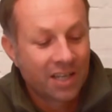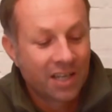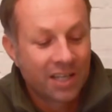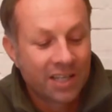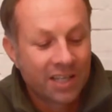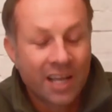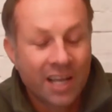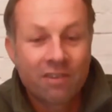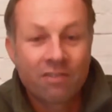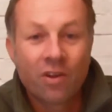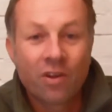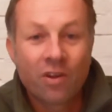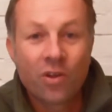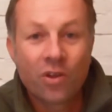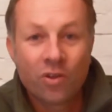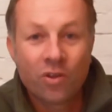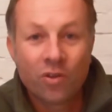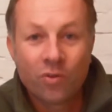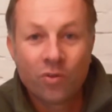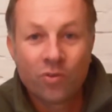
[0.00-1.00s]
They grow
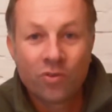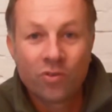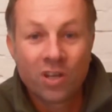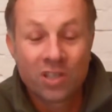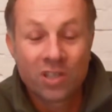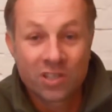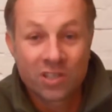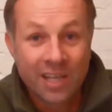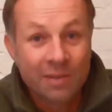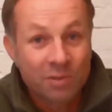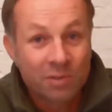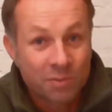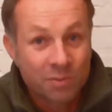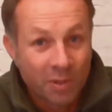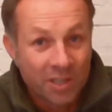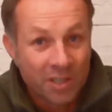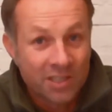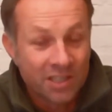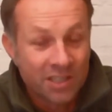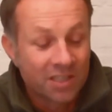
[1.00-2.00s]
huge, the same
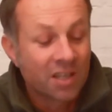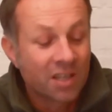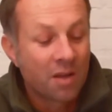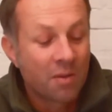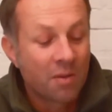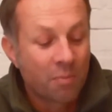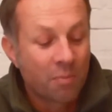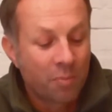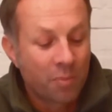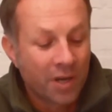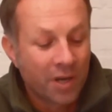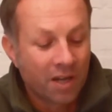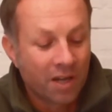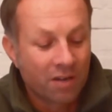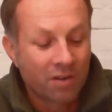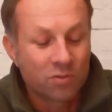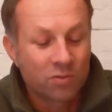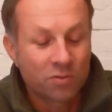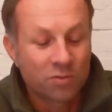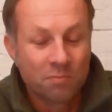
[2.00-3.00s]
species, but it
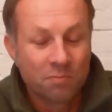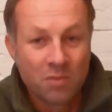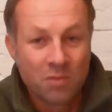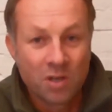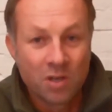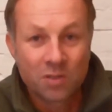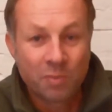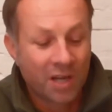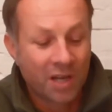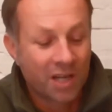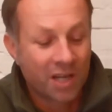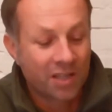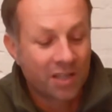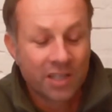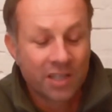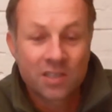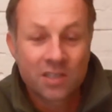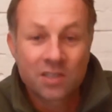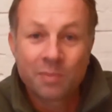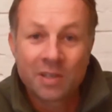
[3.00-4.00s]
grows much bigger than
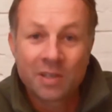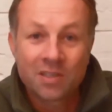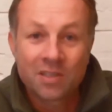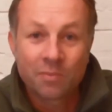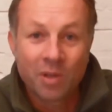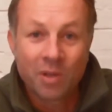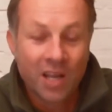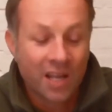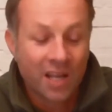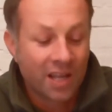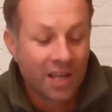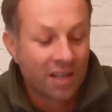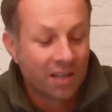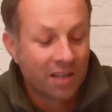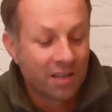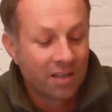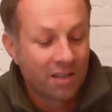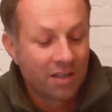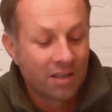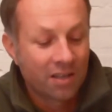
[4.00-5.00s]
this specimen here.
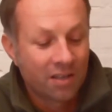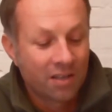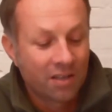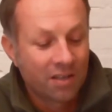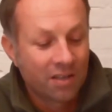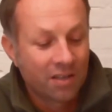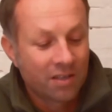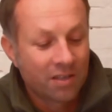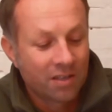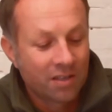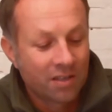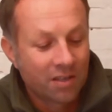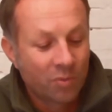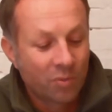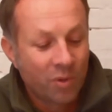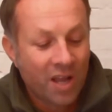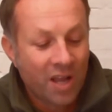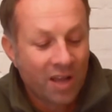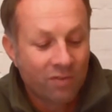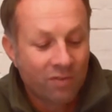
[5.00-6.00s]
We
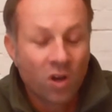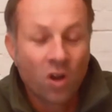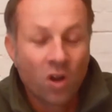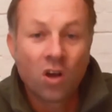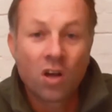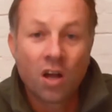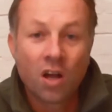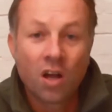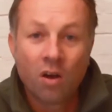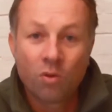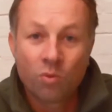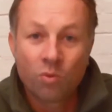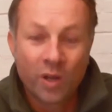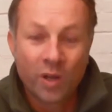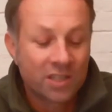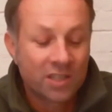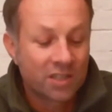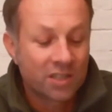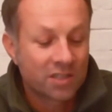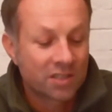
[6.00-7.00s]
have long cold
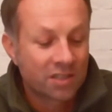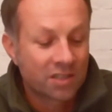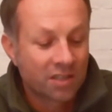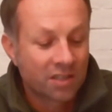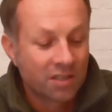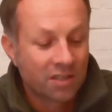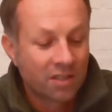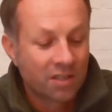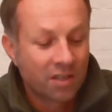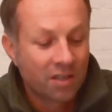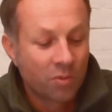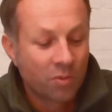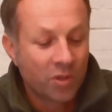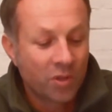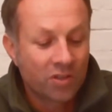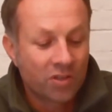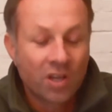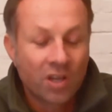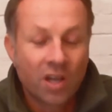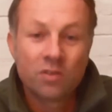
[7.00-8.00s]
winters when the
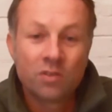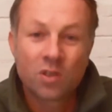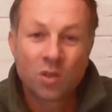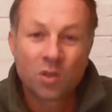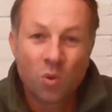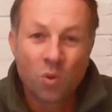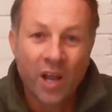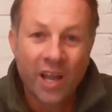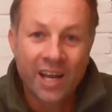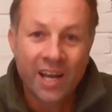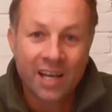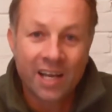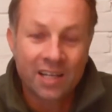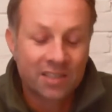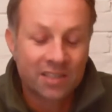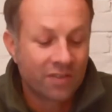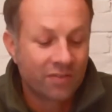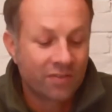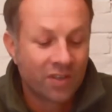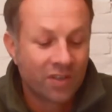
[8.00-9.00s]
toads are quite
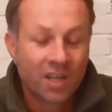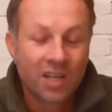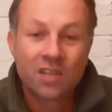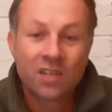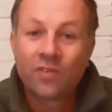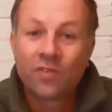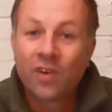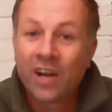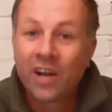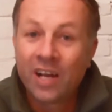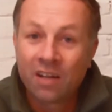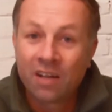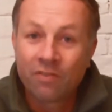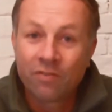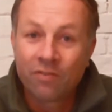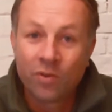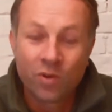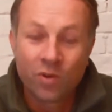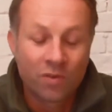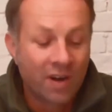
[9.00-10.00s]
inactive and there's very little
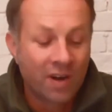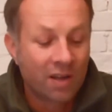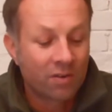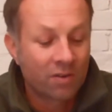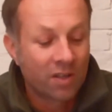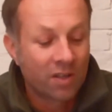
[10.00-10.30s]
food around.